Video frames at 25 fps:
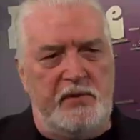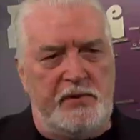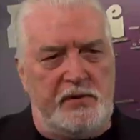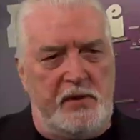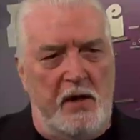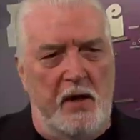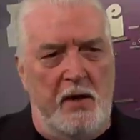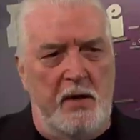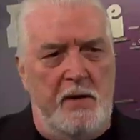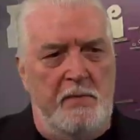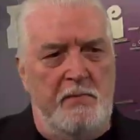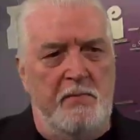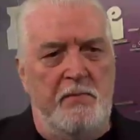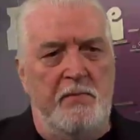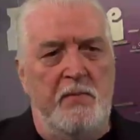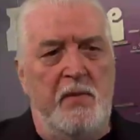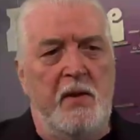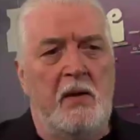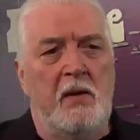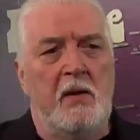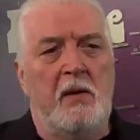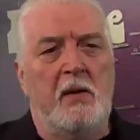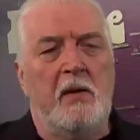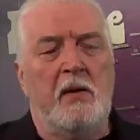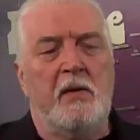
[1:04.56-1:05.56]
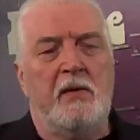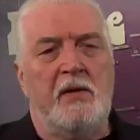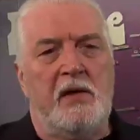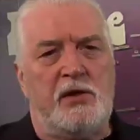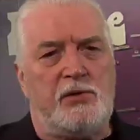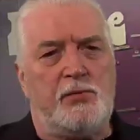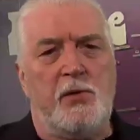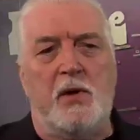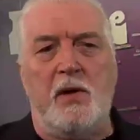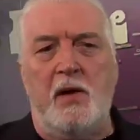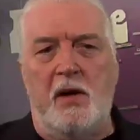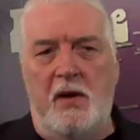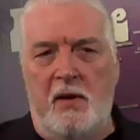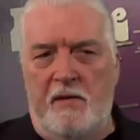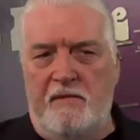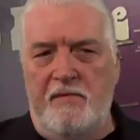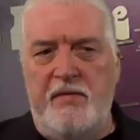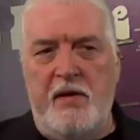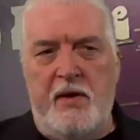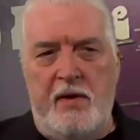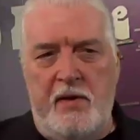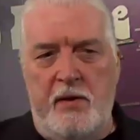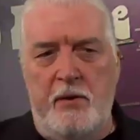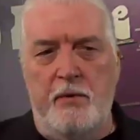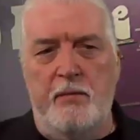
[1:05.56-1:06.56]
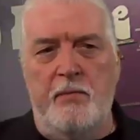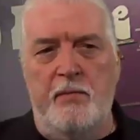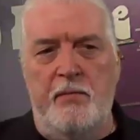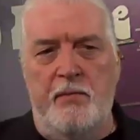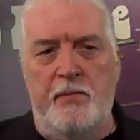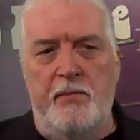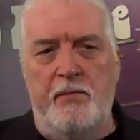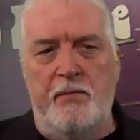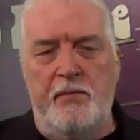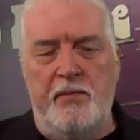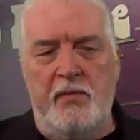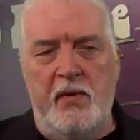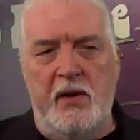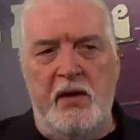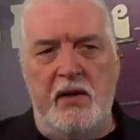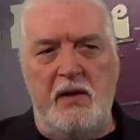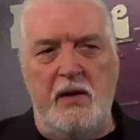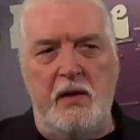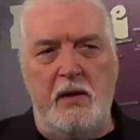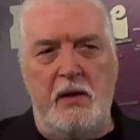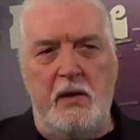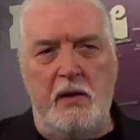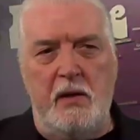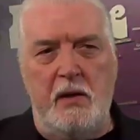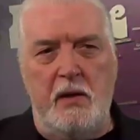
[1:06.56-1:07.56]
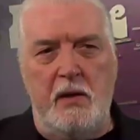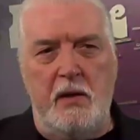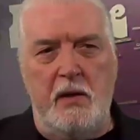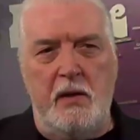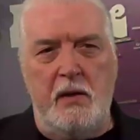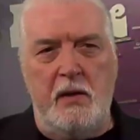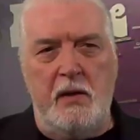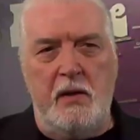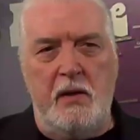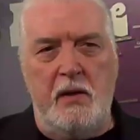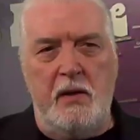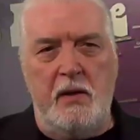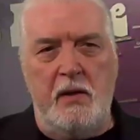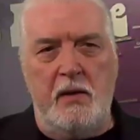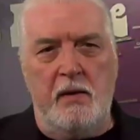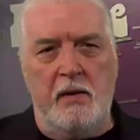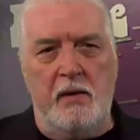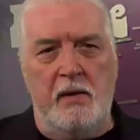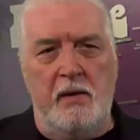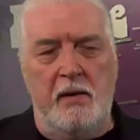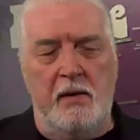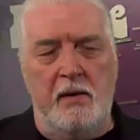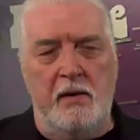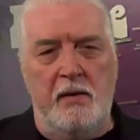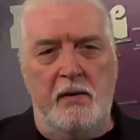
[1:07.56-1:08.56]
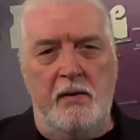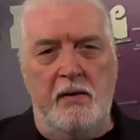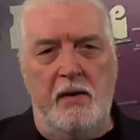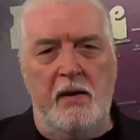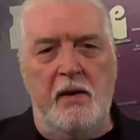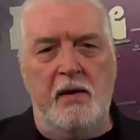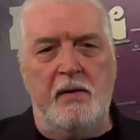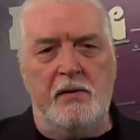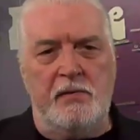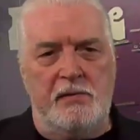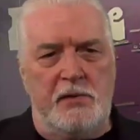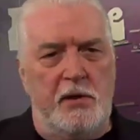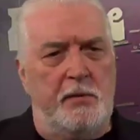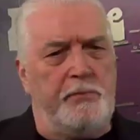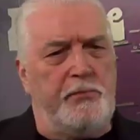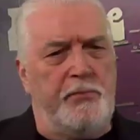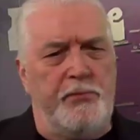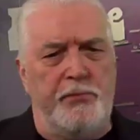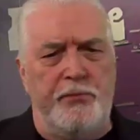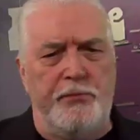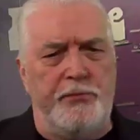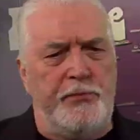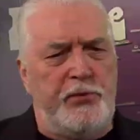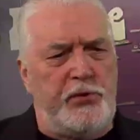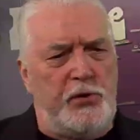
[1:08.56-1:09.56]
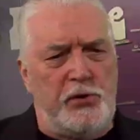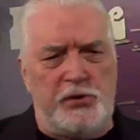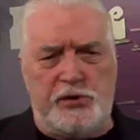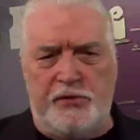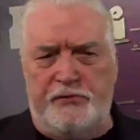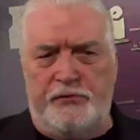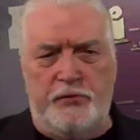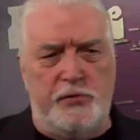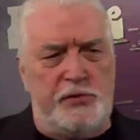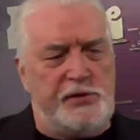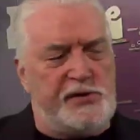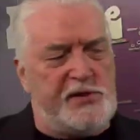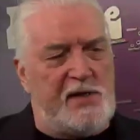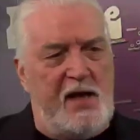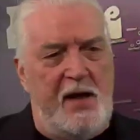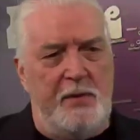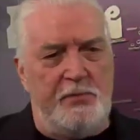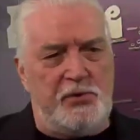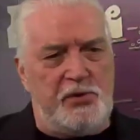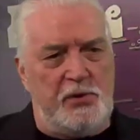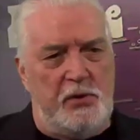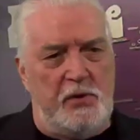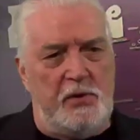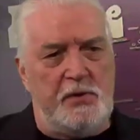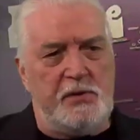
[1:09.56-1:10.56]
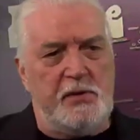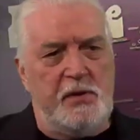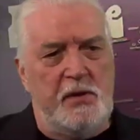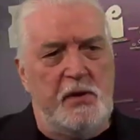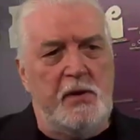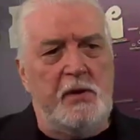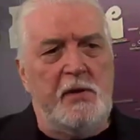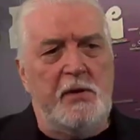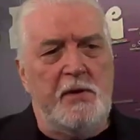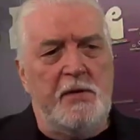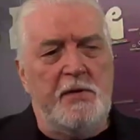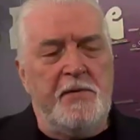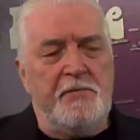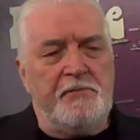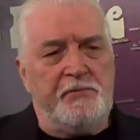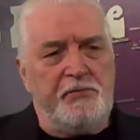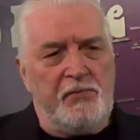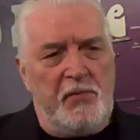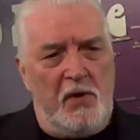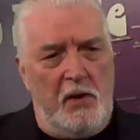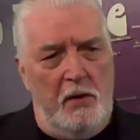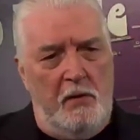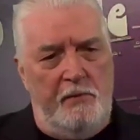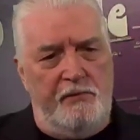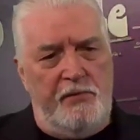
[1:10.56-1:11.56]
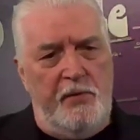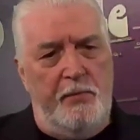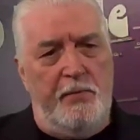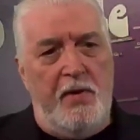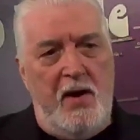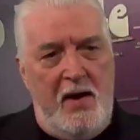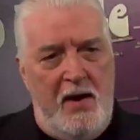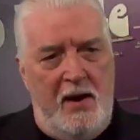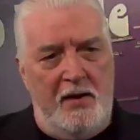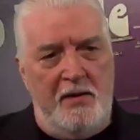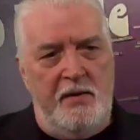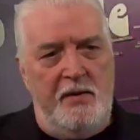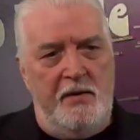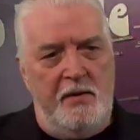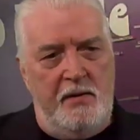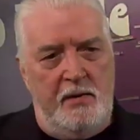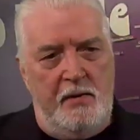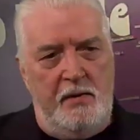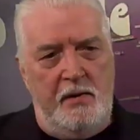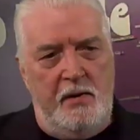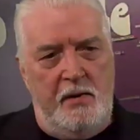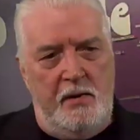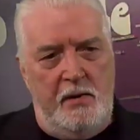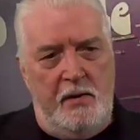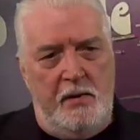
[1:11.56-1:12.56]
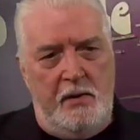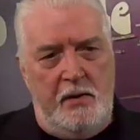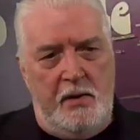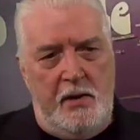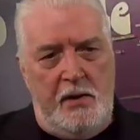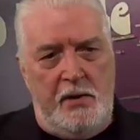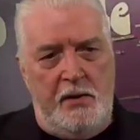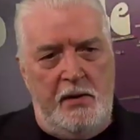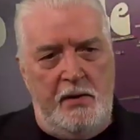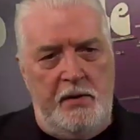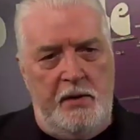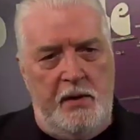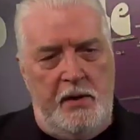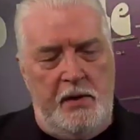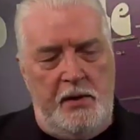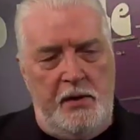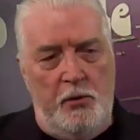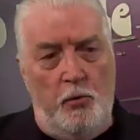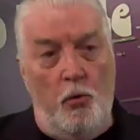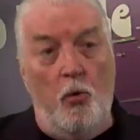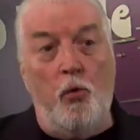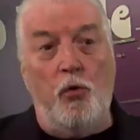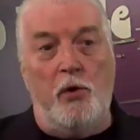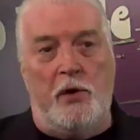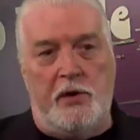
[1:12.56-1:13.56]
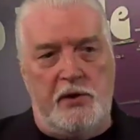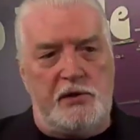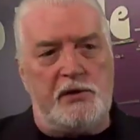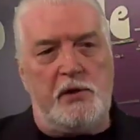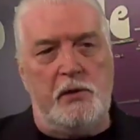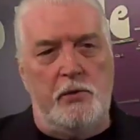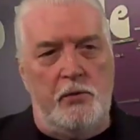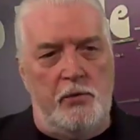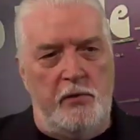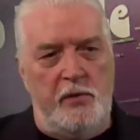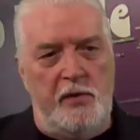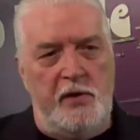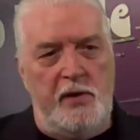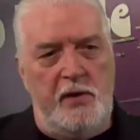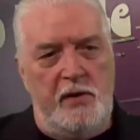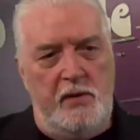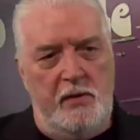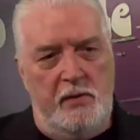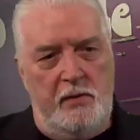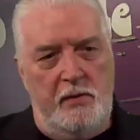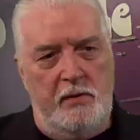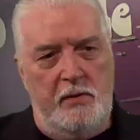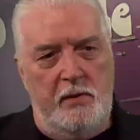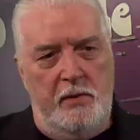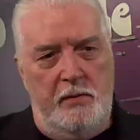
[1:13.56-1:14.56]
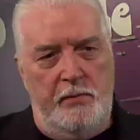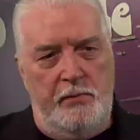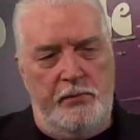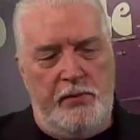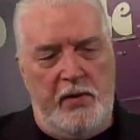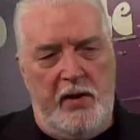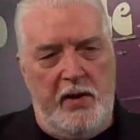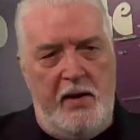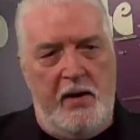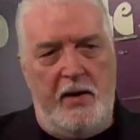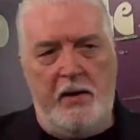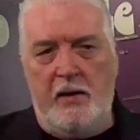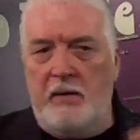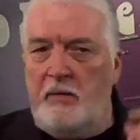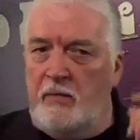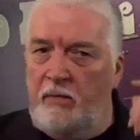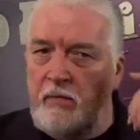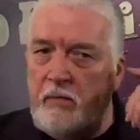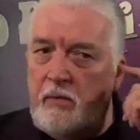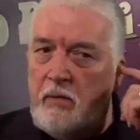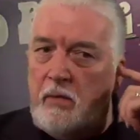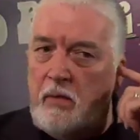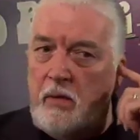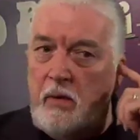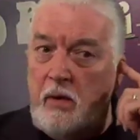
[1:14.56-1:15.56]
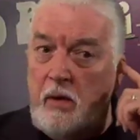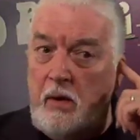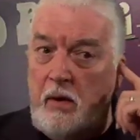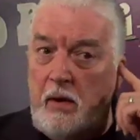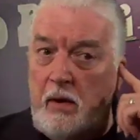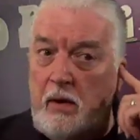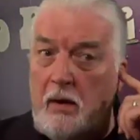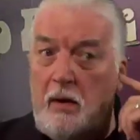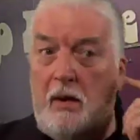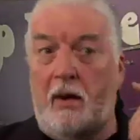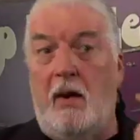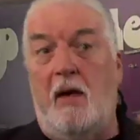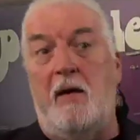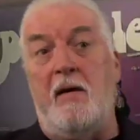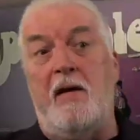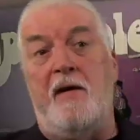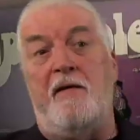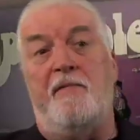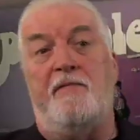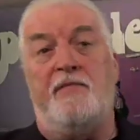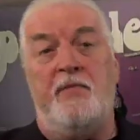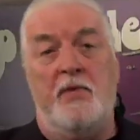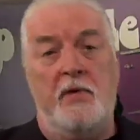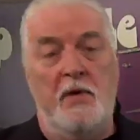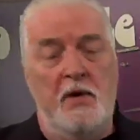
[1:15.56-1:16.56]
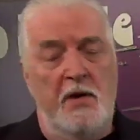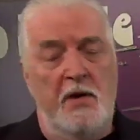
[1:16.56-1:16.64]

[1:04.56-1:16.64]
its game. That's why I love that album. It it's a beautiful snapshot of the band uh, in in all its glory, playing live,